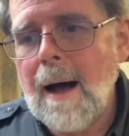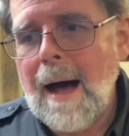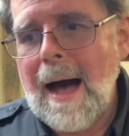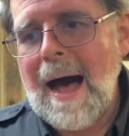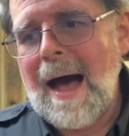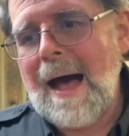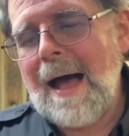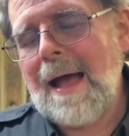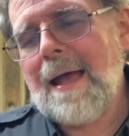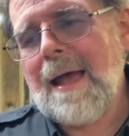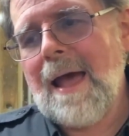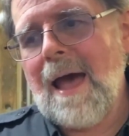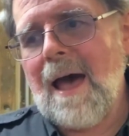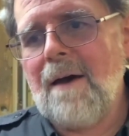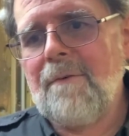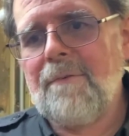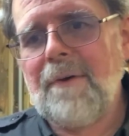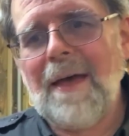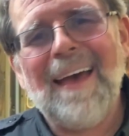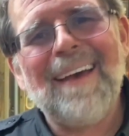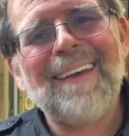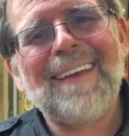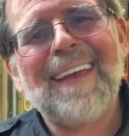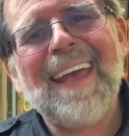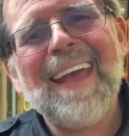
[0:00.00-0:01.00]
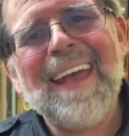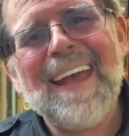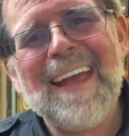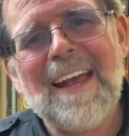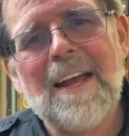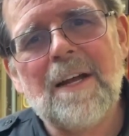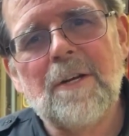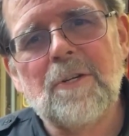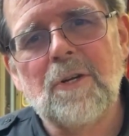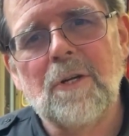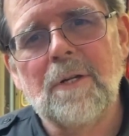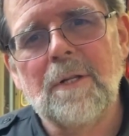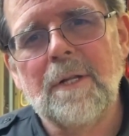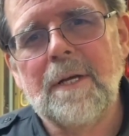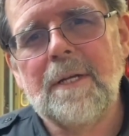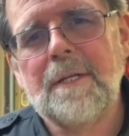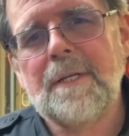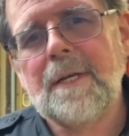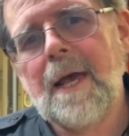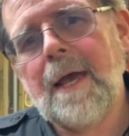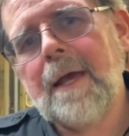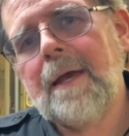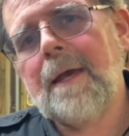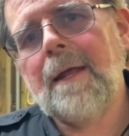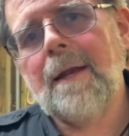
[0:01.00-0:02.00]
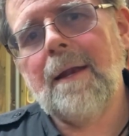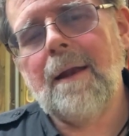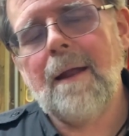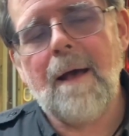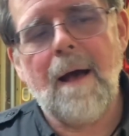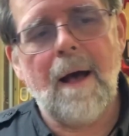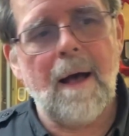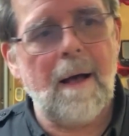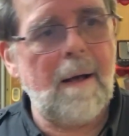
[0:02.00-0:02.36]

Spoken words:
I have occasionally taken,